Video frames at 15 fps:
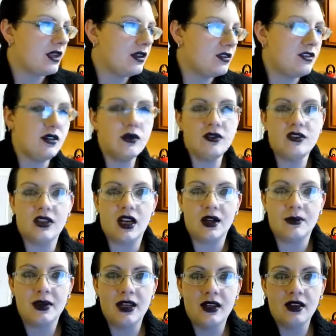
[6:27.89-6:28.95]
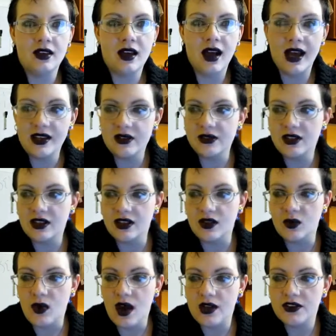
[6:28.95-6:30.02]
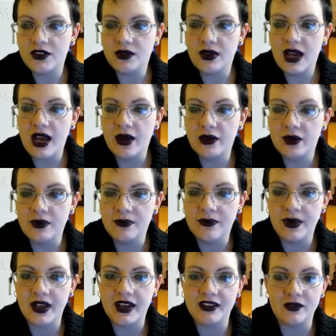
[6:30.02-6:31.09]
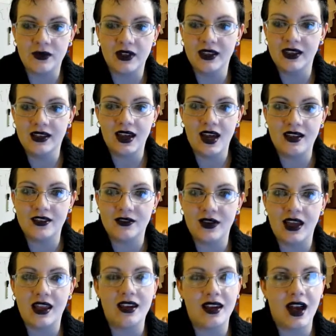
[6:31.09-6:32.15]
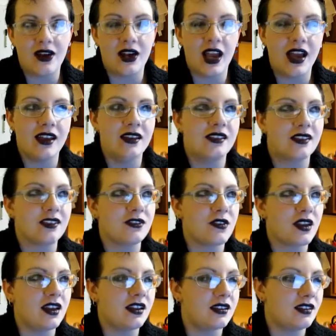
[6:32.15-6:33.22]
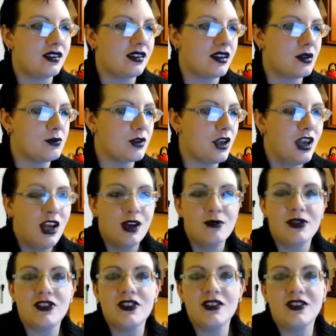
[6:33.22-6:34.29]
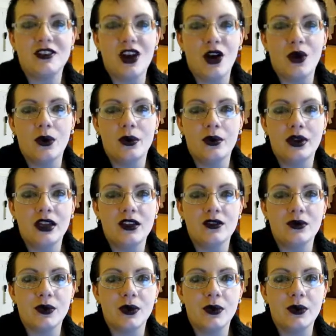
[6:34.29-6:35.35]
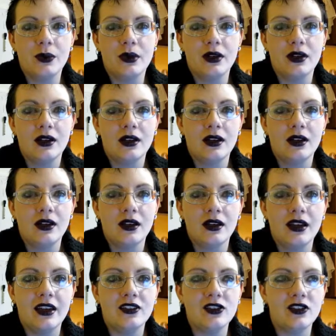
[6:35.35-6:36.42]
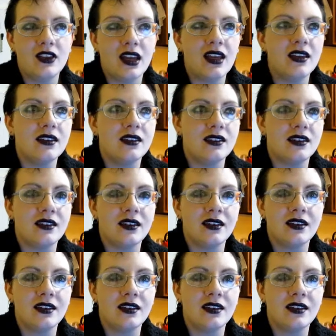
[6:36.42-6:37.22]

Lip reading: don't scare me. I know you're gonna want to now, but it's really not as, okay, it is as funny as it seems. But just don't. It's rude. It just is.